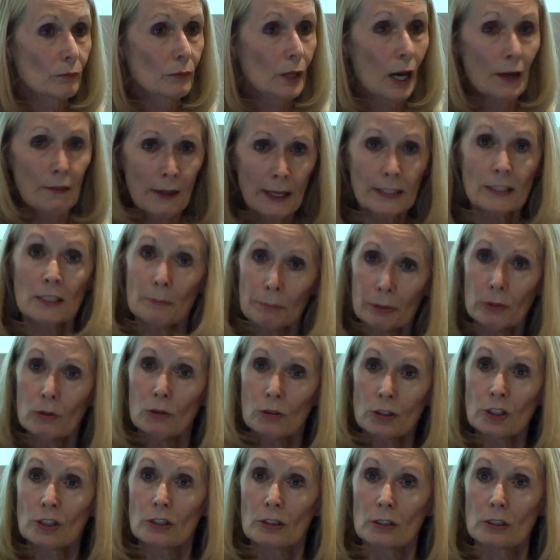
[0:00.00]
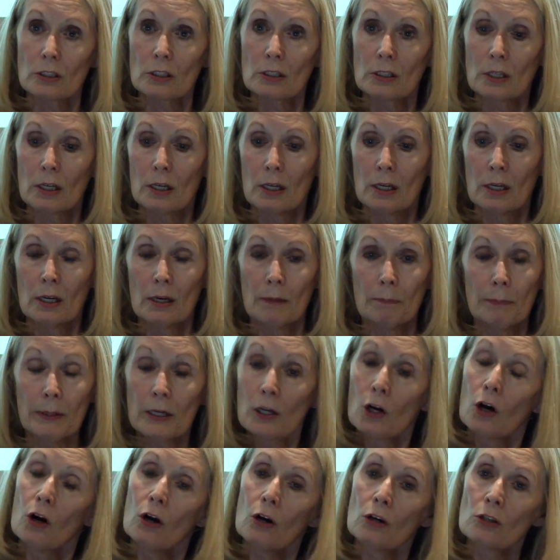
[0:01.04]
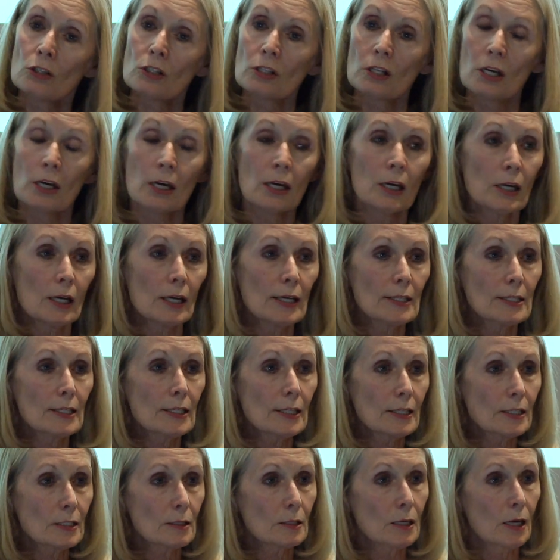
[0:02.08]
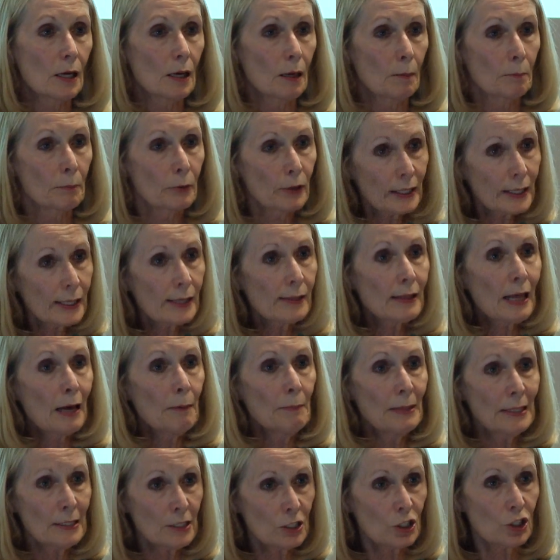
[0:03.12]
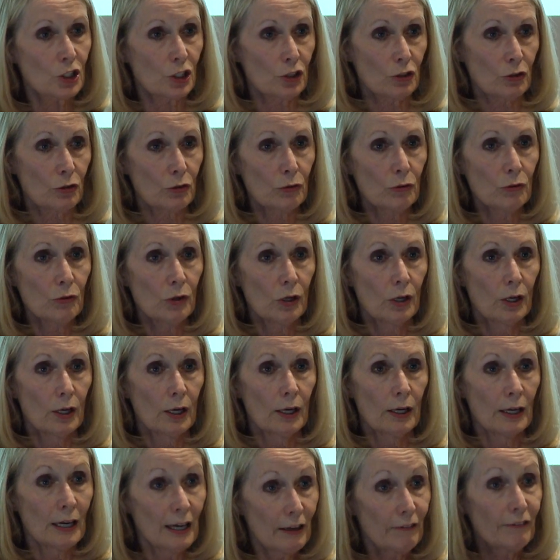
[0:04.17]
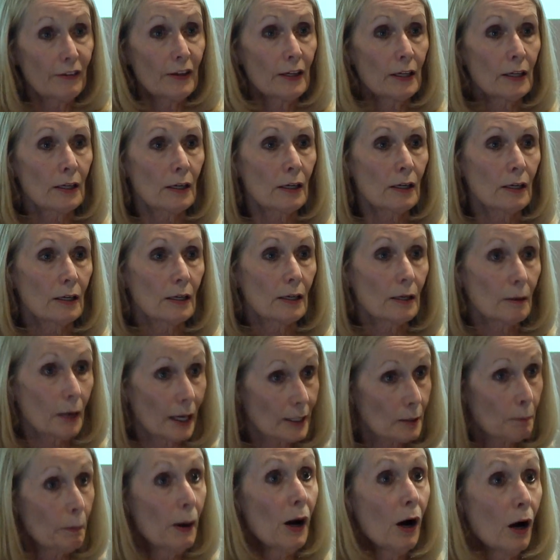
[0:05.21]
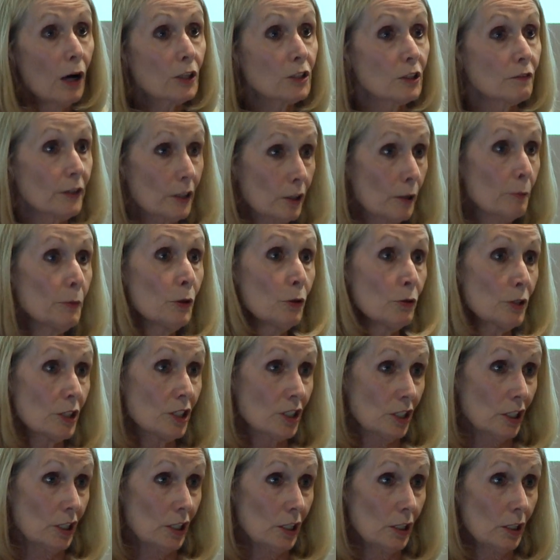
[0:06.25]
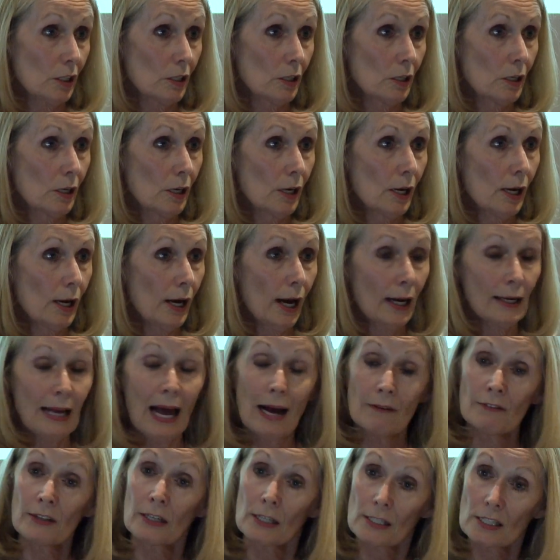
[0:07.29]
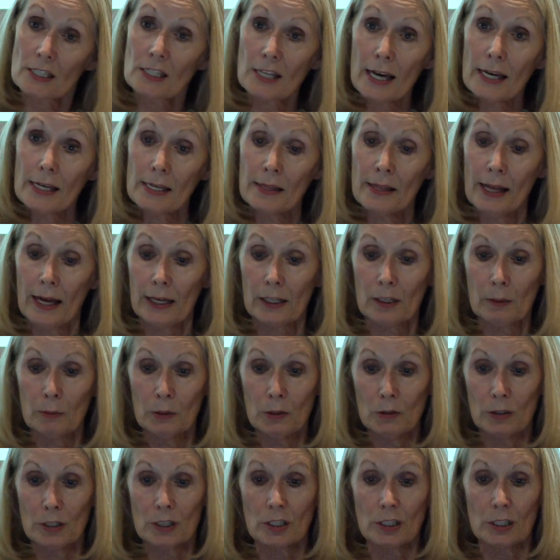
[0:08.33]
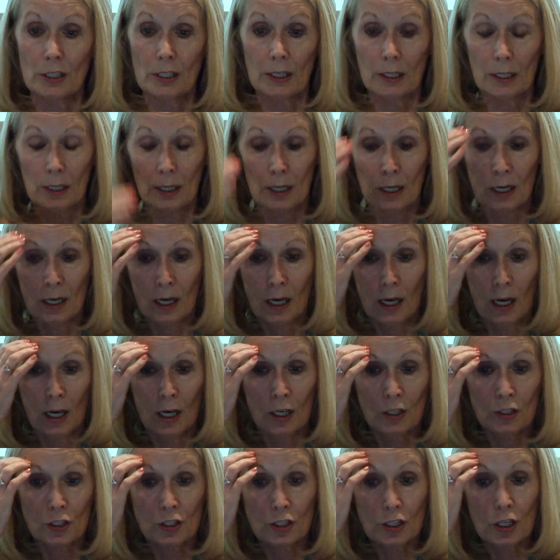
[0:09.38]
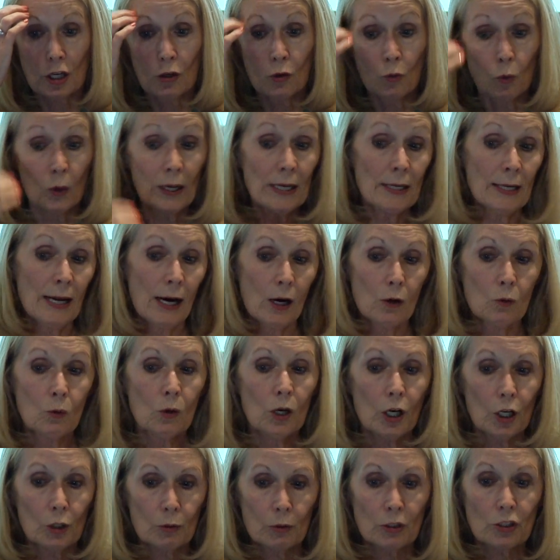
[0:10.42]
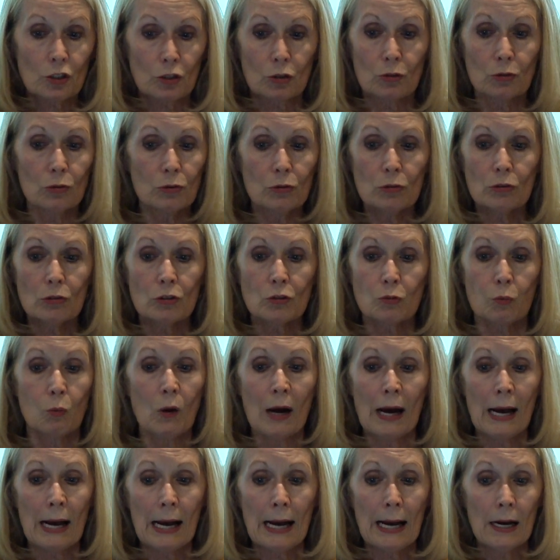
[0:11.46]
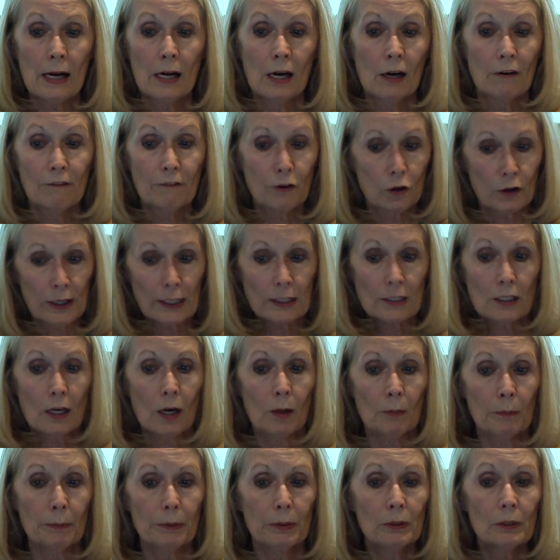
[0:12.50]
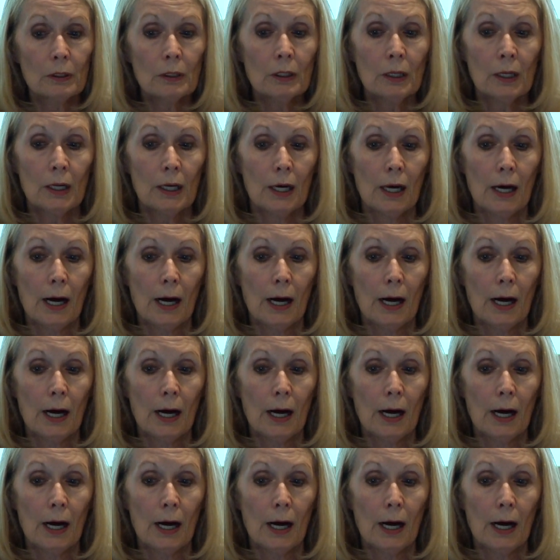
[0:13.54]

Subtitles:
And that's important because it is bringing them into living as part of a community and having a say in that community. So we now work with schools where, for example,